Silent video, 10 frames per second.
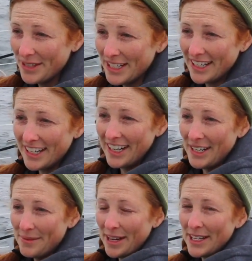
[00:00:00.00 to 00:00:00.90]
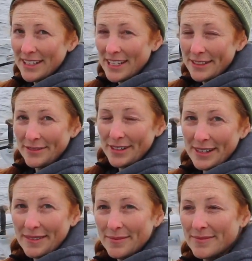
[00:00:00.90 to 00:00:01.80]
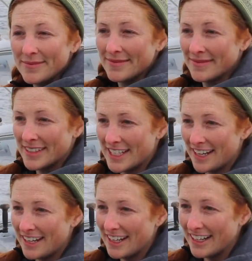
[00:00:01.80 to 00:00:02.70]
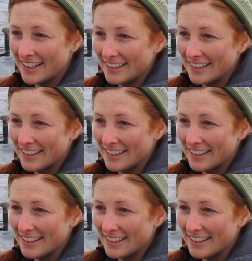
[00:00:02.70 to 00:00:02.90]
We are 8 miles out from Sydney.